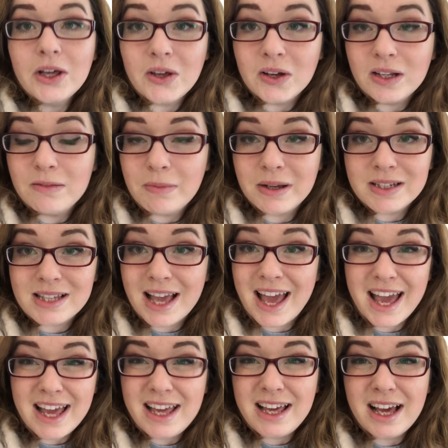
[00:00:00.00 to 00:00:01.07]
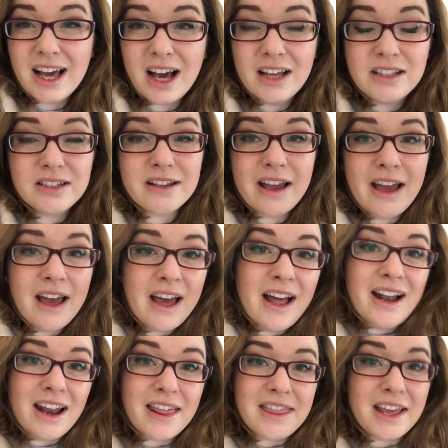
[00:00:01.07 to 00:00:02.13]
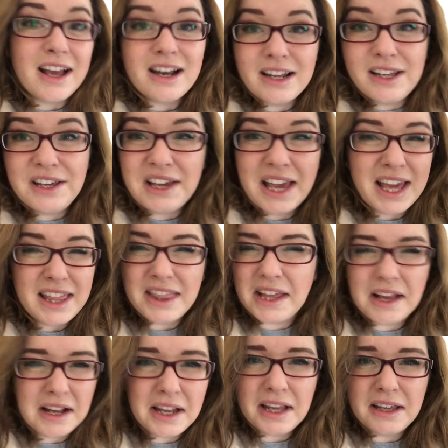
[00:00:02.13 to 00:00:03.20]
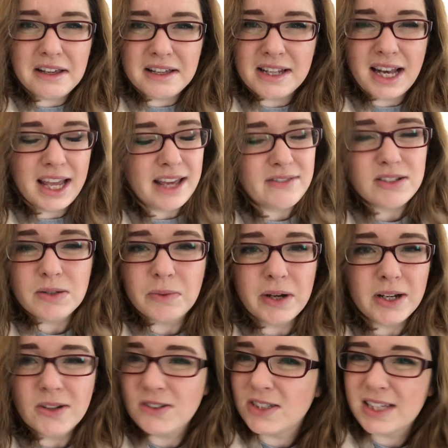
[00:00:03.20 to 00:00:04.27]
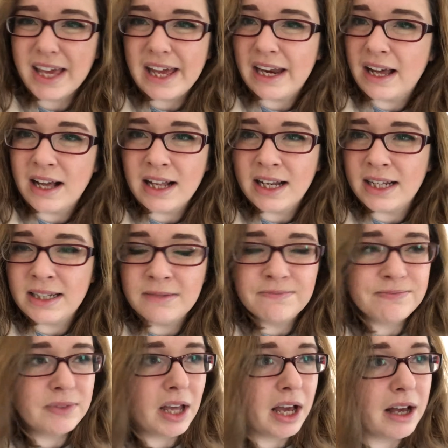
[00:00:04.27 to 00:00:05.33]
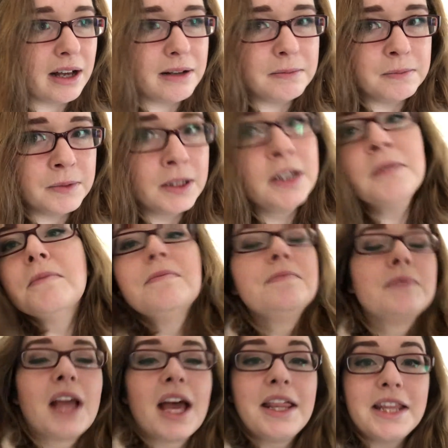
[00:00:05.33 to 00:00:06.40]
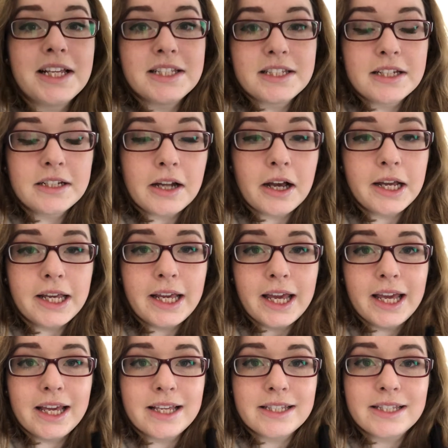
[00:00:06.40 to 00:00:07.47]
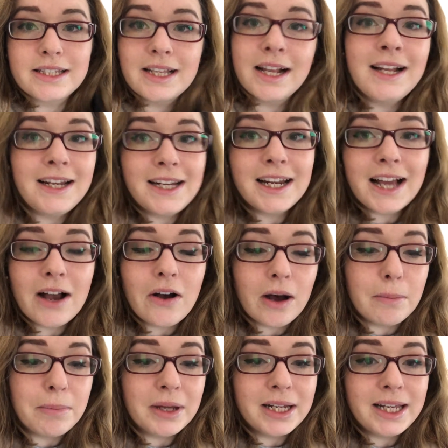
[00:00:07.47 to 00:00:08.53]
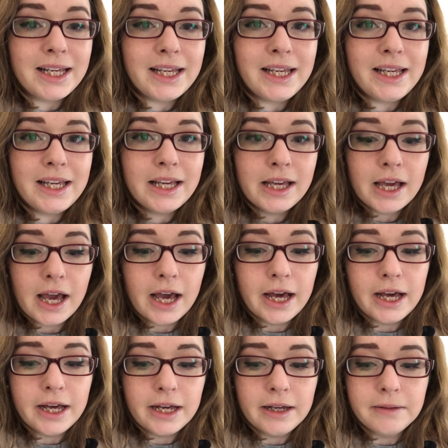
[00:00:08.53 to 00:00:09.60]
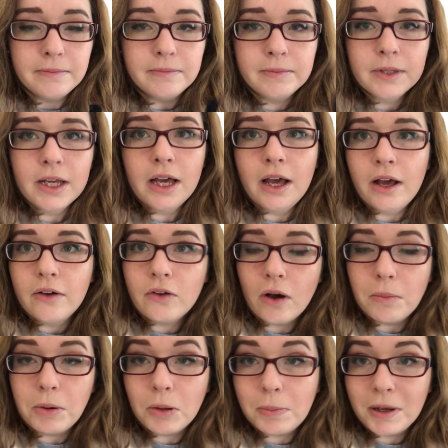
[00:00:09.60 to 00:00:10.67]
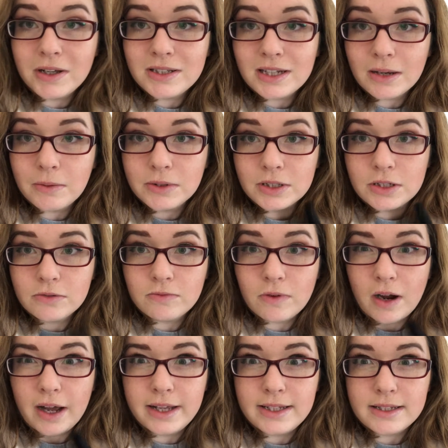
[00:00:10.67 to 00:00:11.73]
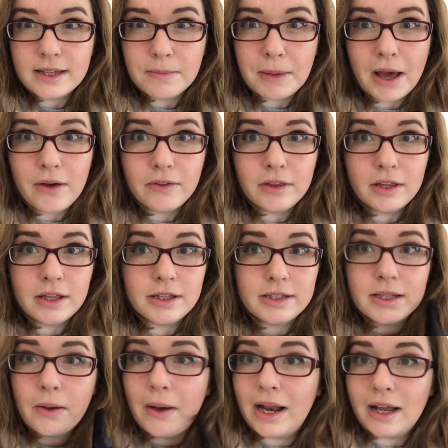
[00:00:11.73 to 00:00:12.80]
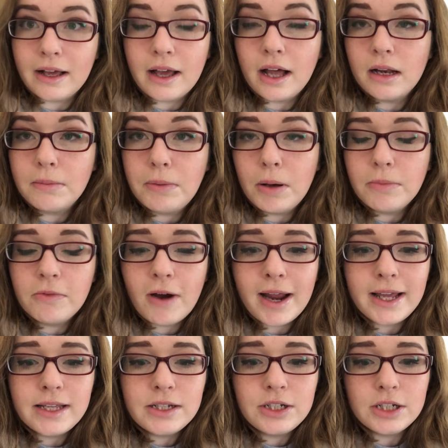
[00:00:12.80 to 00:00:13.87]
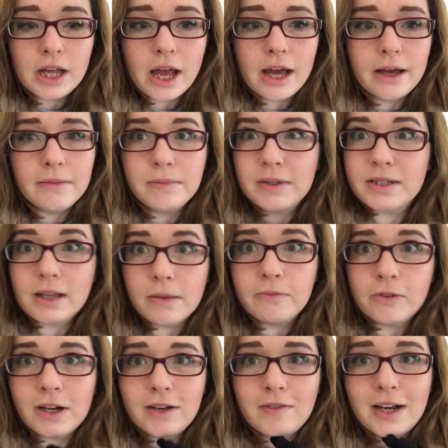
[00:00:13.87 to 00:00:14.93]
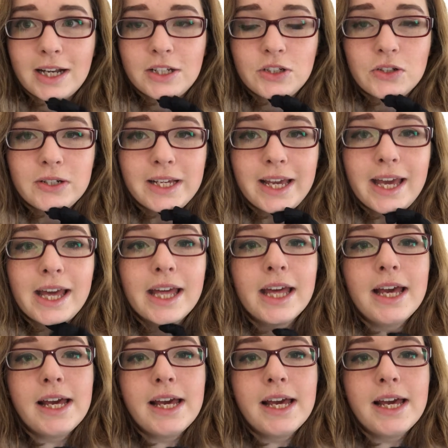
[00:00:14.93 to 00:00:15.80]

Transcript: good, because like, the earlier you get in, the earlier you can leave, so why not just get in early? And then tonight it's cleaning out our bunny. Got a blog post I want to write about the Zoella Colourpop range, because I'm really, really enjoying it.